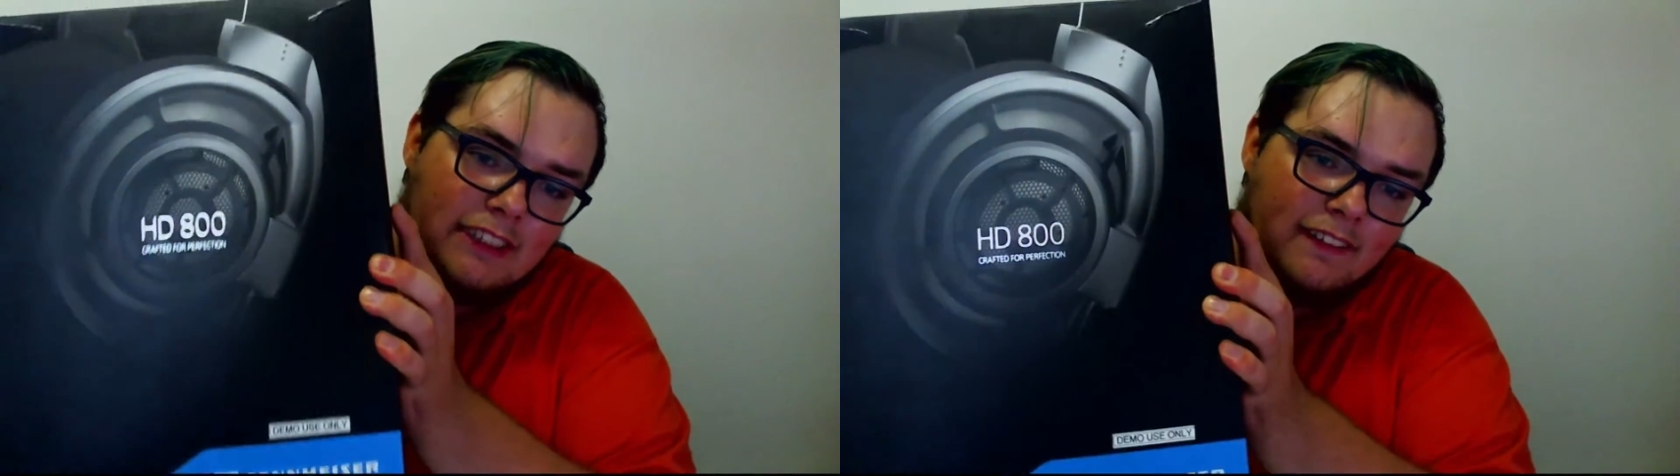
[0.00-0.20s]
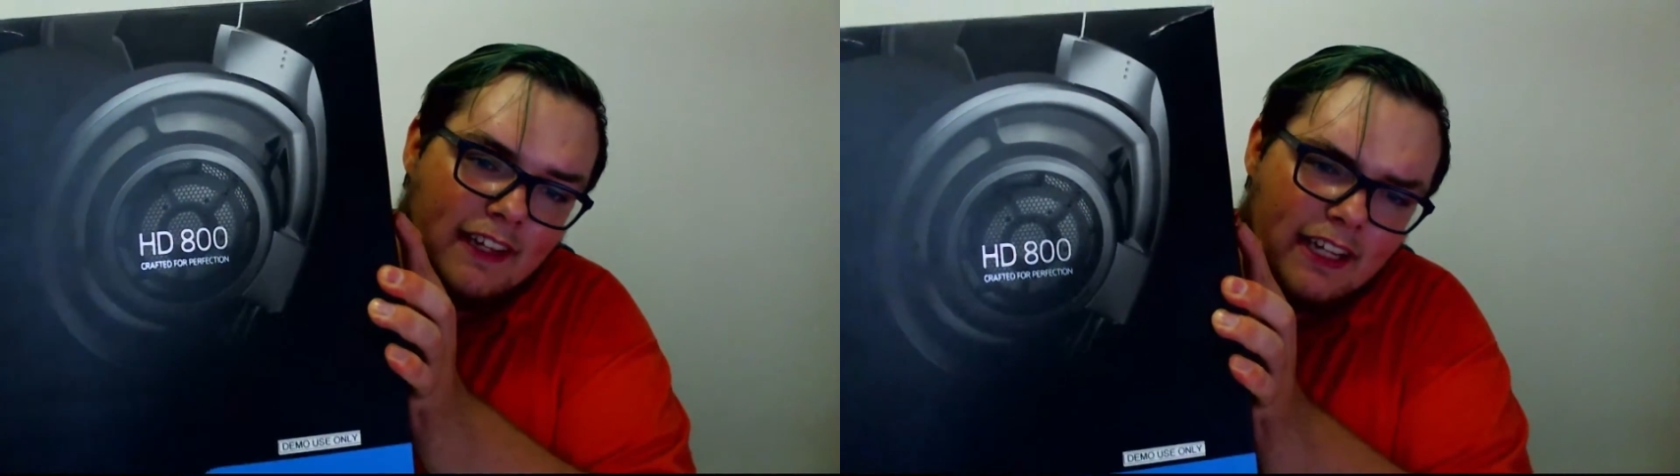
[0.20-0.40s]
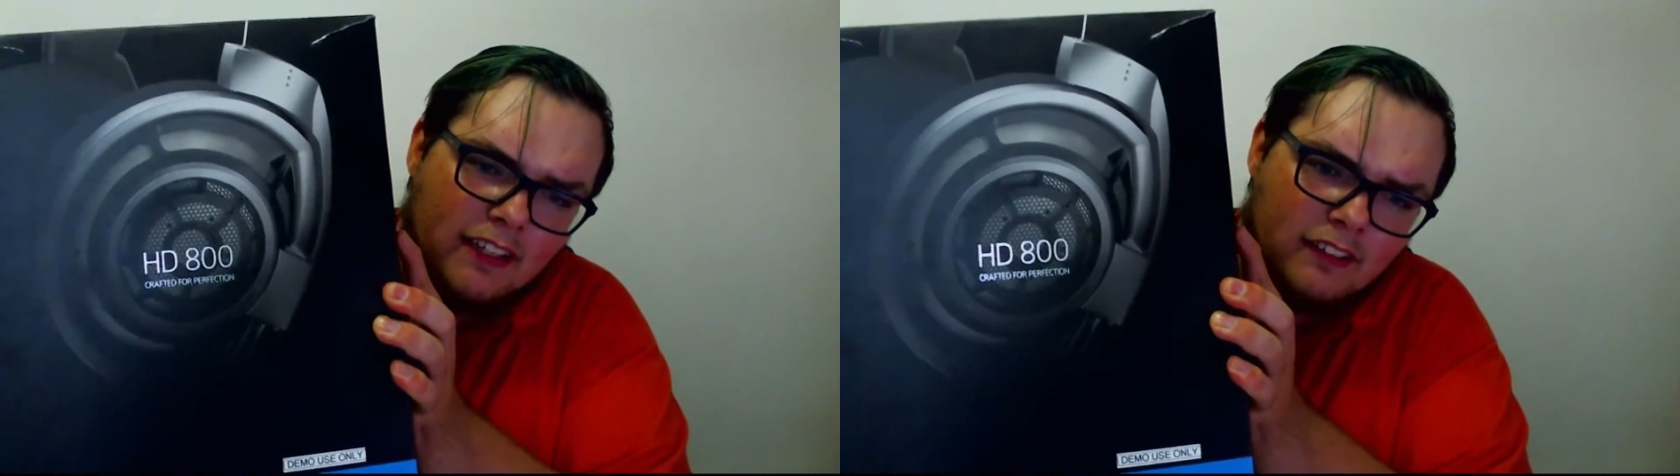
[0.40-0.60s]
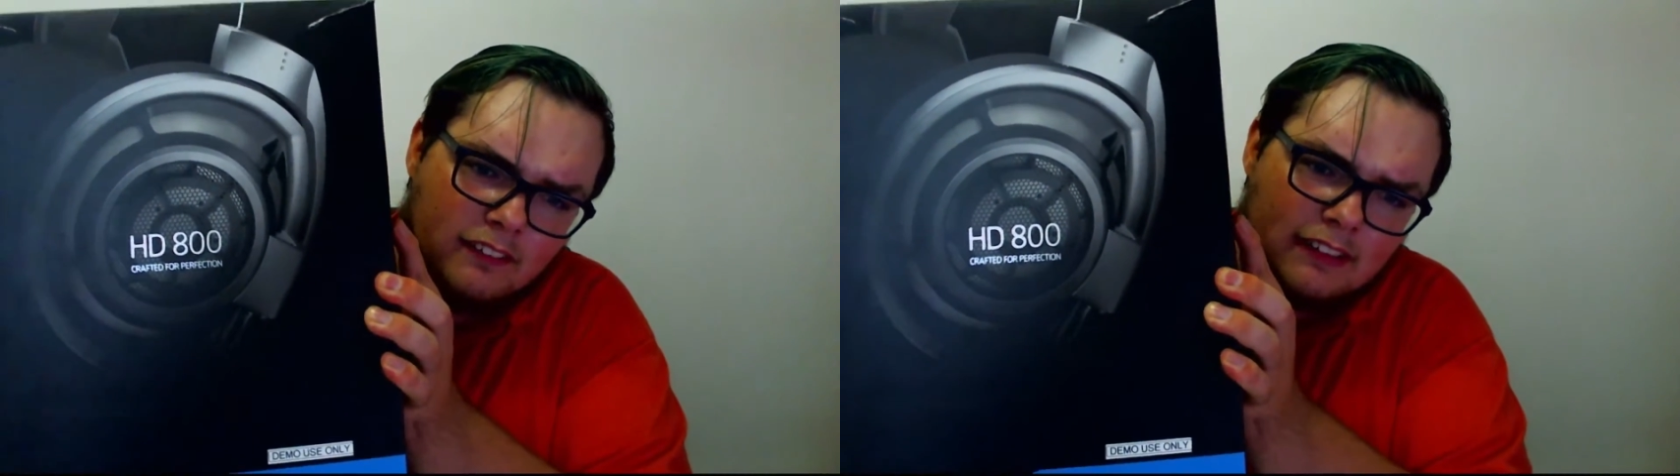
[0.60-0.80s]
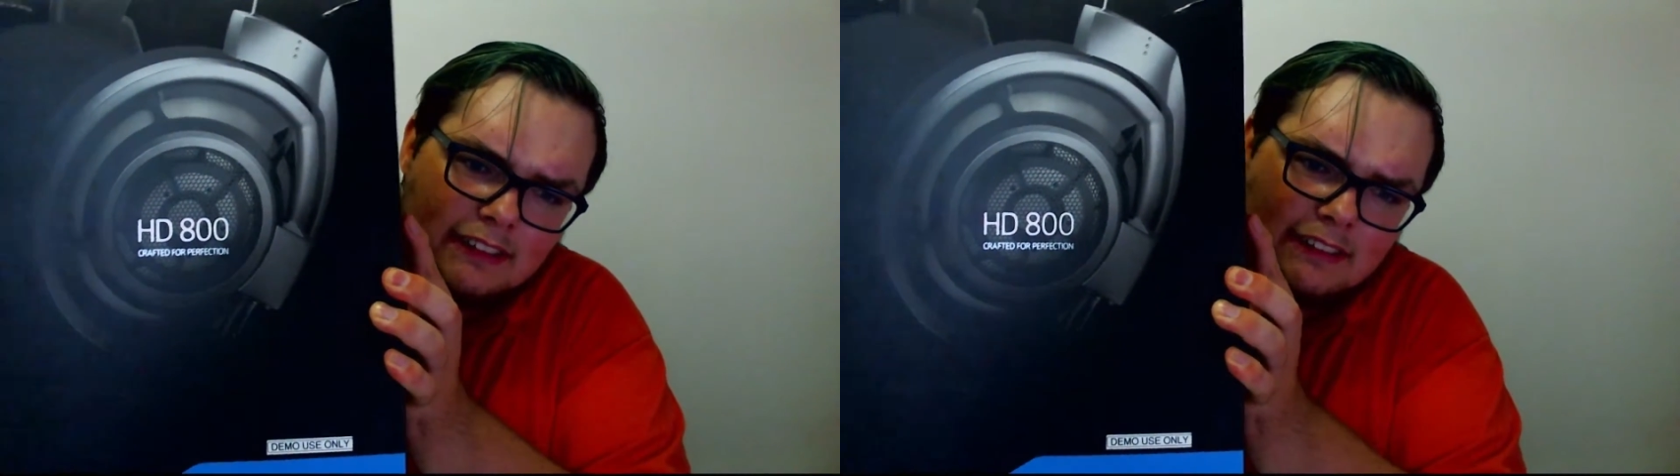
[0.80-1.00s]
there,
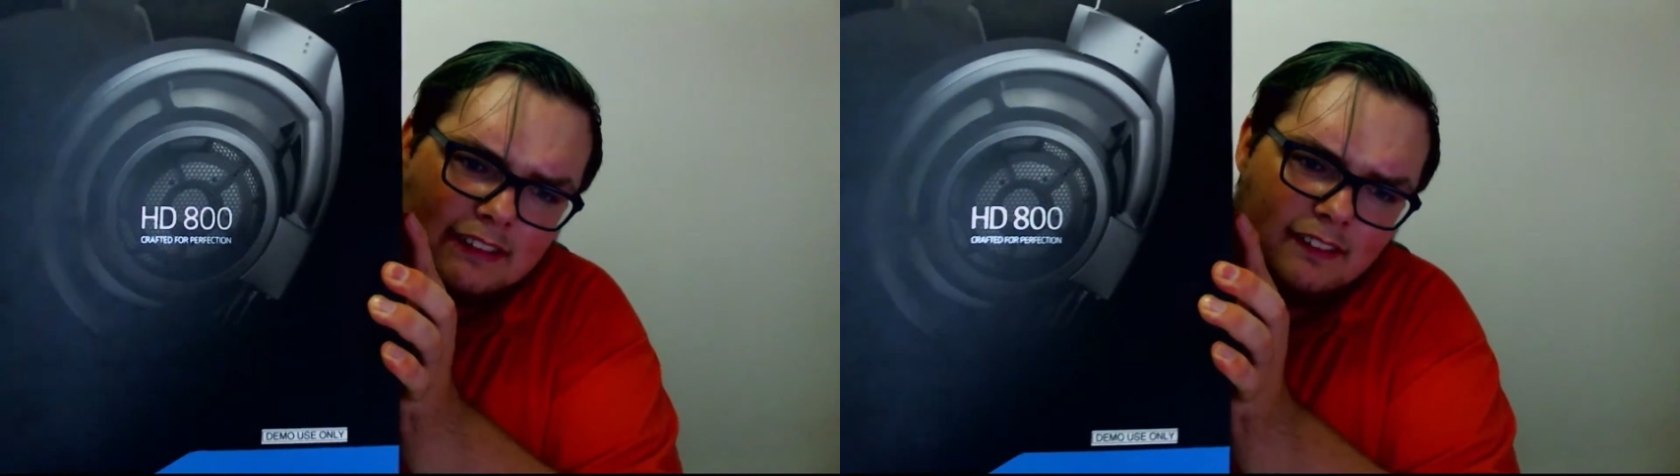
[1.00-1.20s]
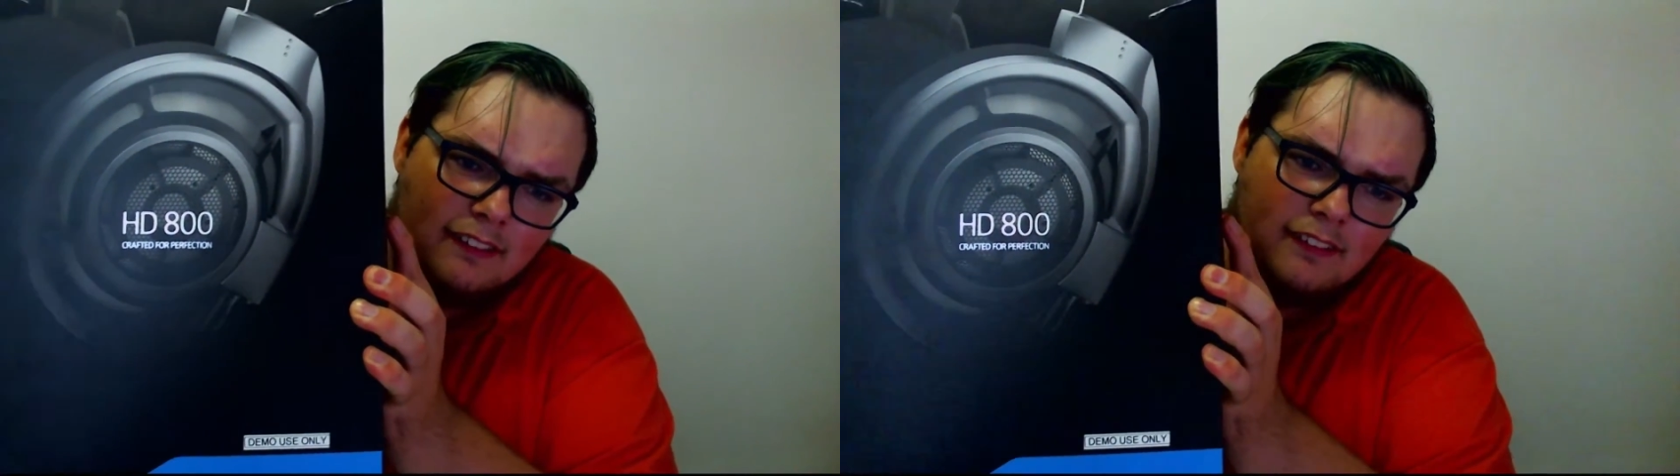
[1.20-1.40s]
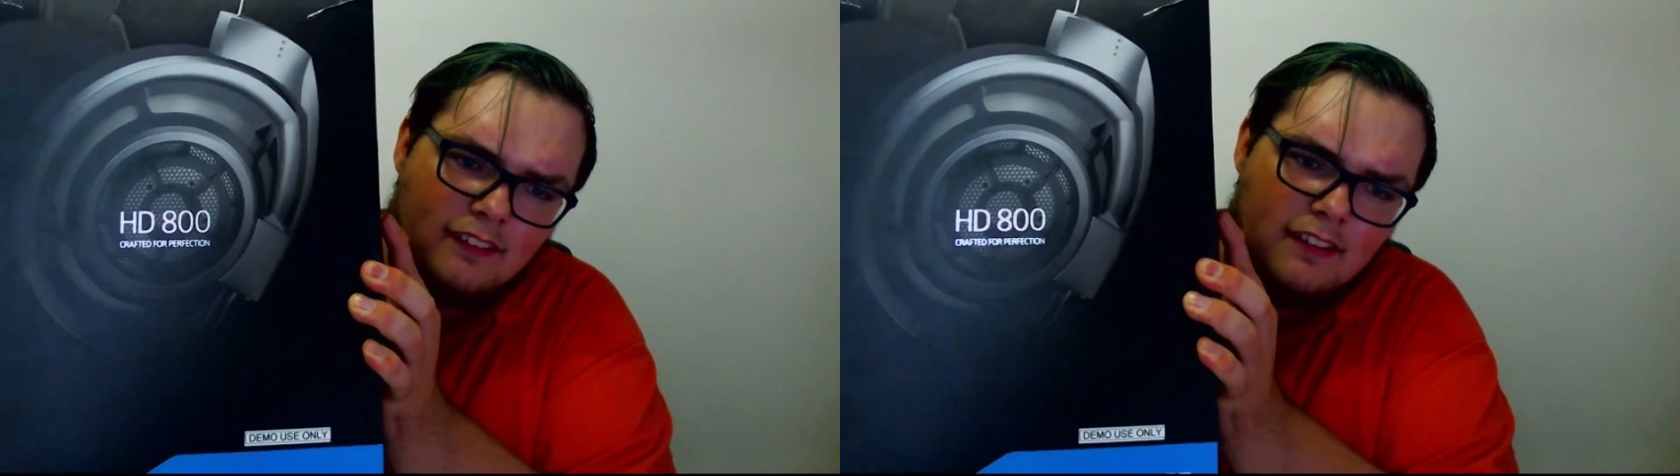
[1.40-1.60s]
this,